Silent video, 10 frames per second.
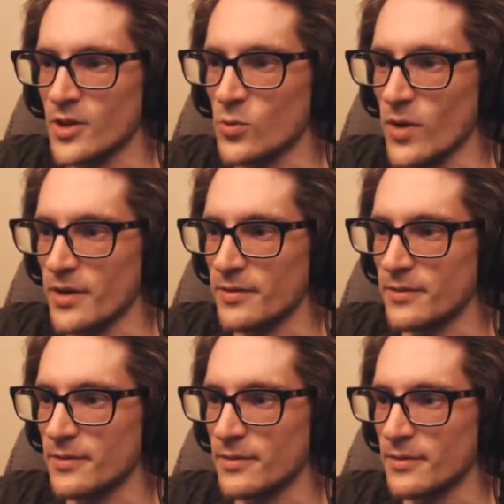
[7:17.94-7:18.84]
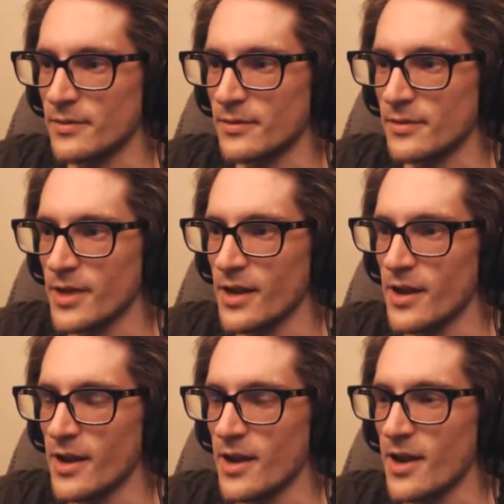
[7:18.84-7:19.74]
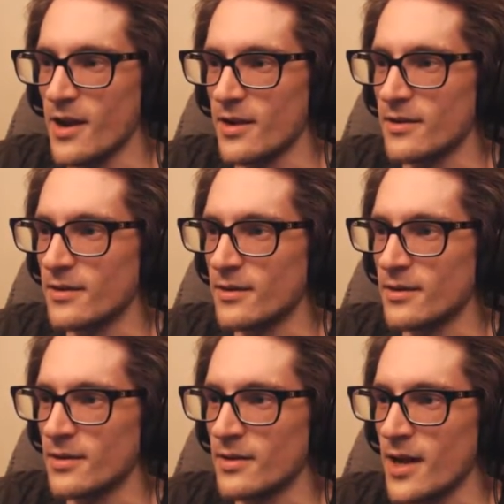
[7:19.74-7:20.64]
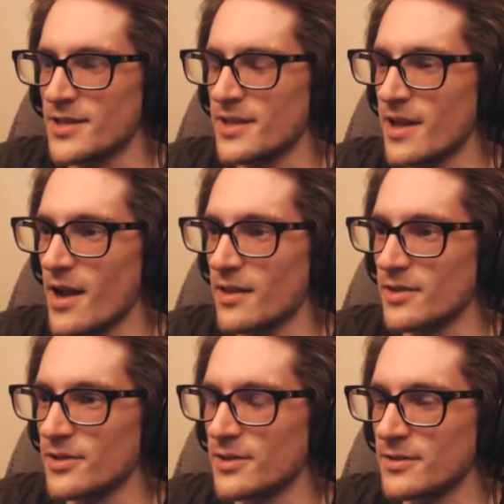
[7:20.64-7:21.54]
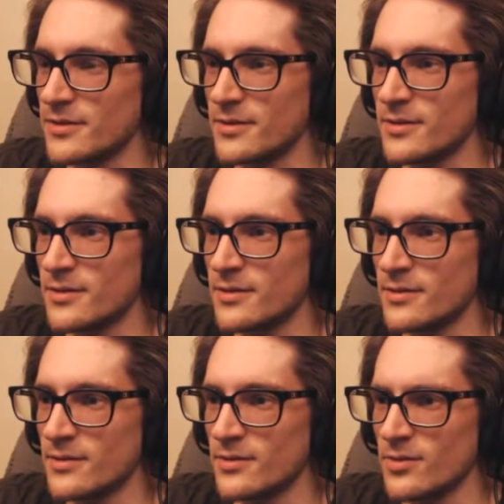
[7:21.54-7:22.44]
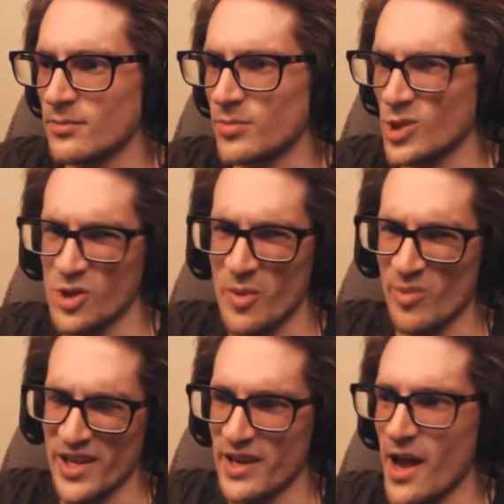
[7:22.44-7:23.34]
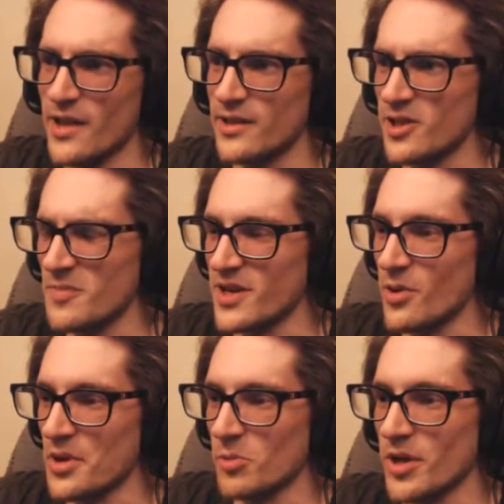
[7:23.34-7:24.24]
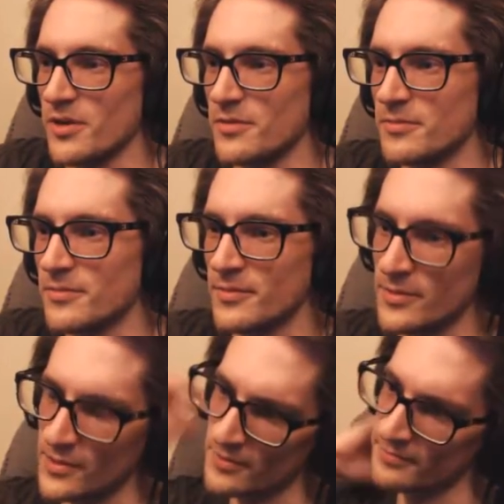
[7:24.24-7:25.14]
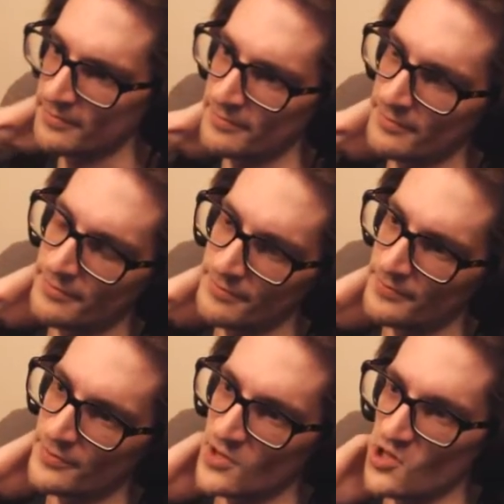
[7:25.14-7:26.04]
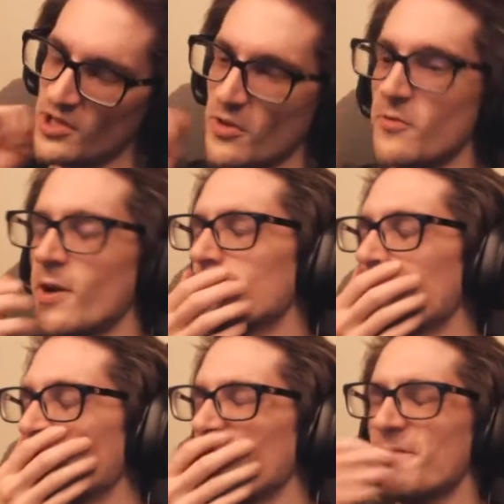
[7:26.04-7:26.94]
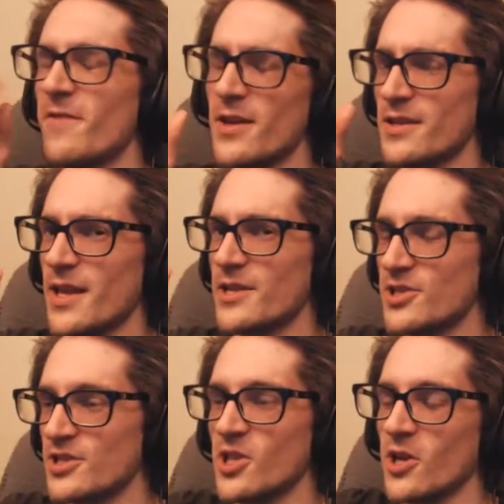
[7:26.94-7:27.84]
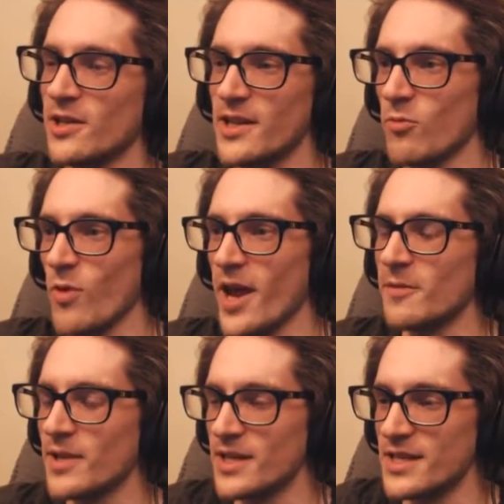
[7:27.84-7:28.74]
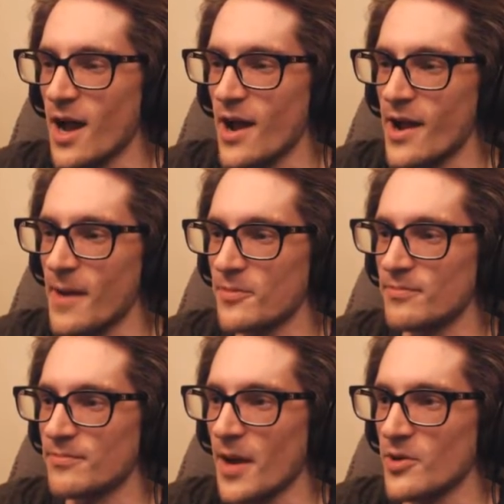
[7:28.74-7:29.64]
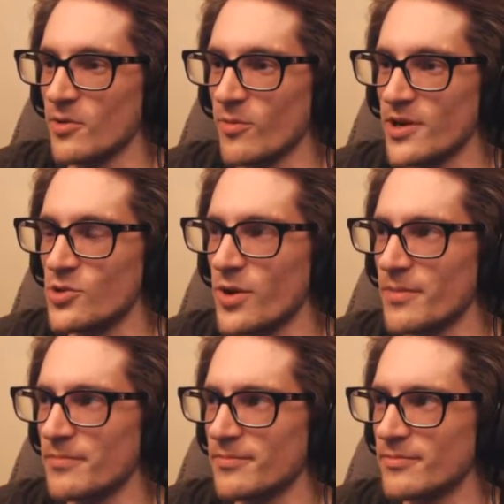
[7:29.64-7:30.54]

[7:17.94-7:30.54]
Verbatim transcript: This way. Yeah. I see the island. Presumably an island. Could be an oil rig. I don't fucking die. If I fucking like just suddenly randomly die, I'm gonna rage quit.